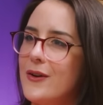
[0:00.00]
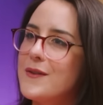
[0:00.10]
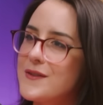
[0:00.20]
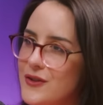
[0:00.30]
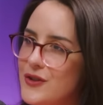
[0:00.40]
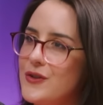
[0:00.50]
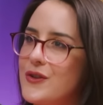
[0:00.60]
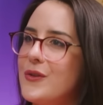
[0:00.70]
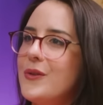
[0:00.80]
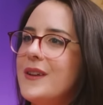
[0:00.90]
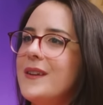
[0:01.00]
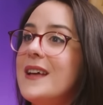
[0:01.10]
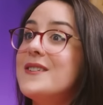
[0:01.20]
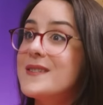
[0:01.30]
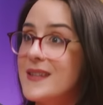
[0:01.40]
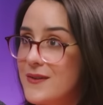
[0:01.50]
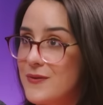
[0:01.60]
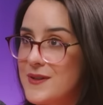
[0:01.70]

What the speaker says: constitutional and legislative